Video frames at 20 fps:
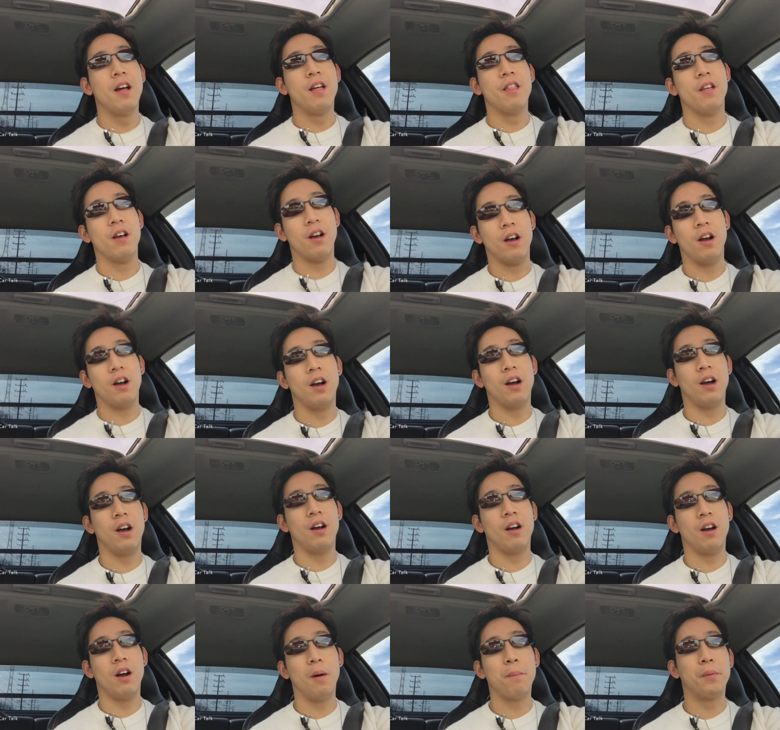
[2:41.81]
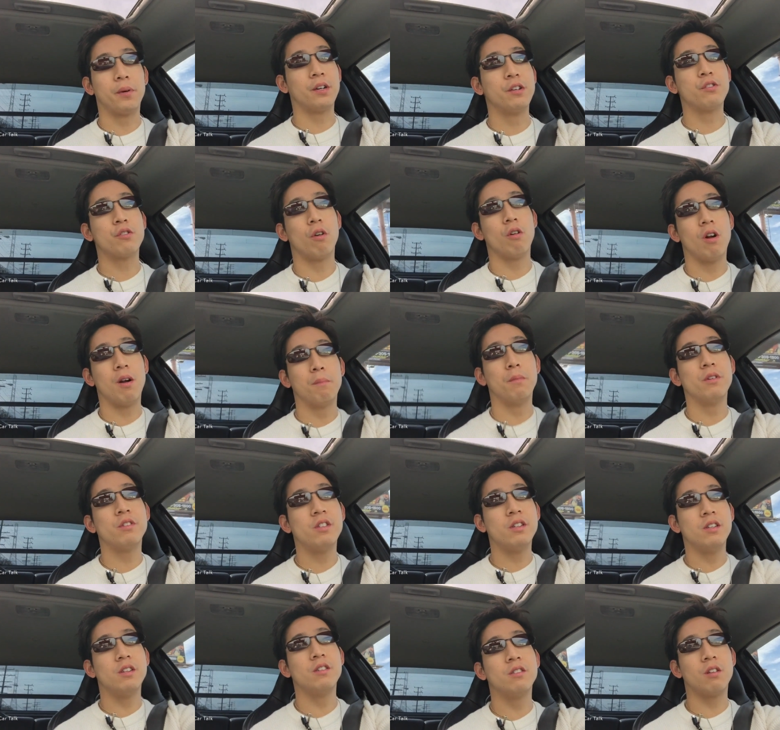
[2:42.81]
the upper control arm
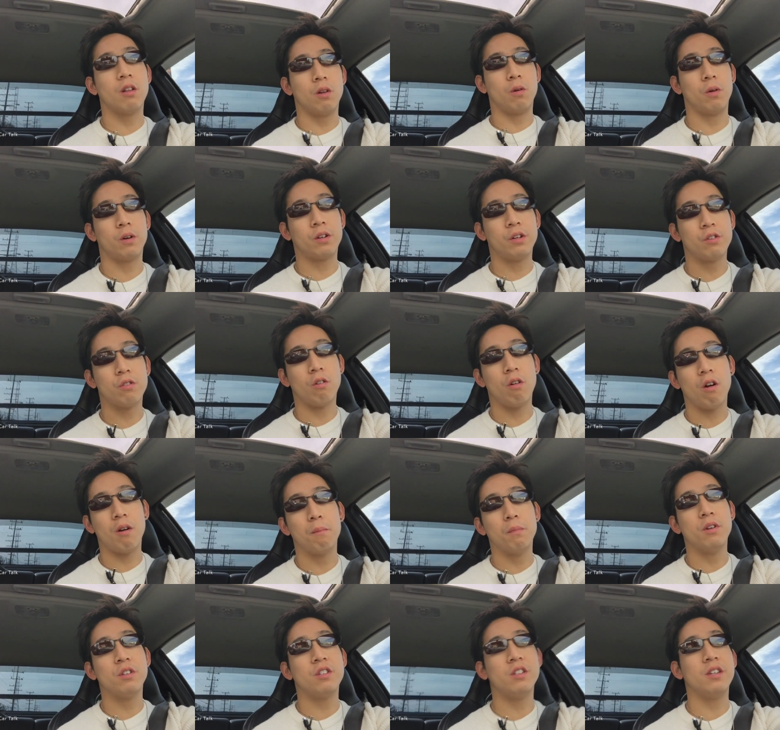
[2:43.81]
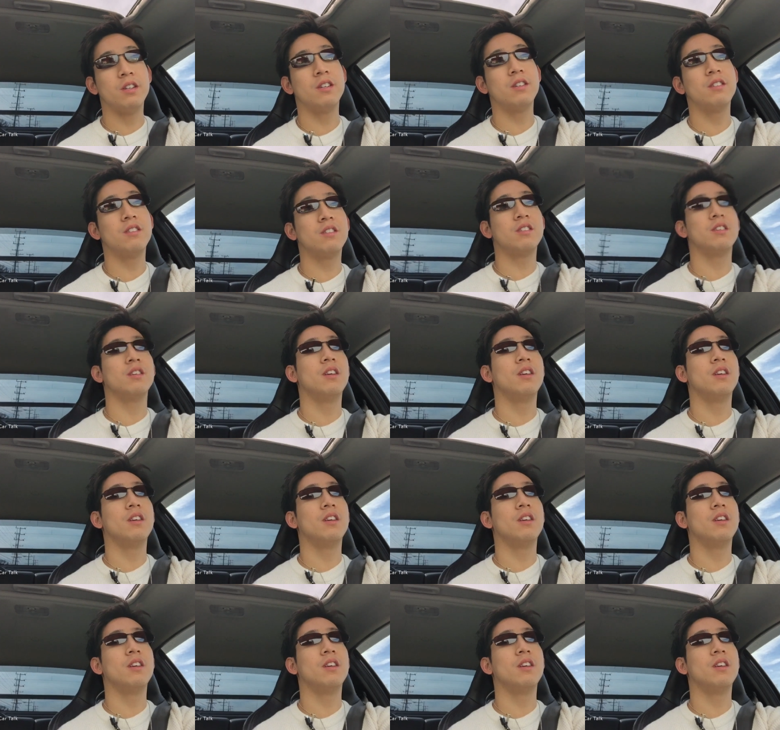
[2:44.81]
bushings, the lower control arm bushings.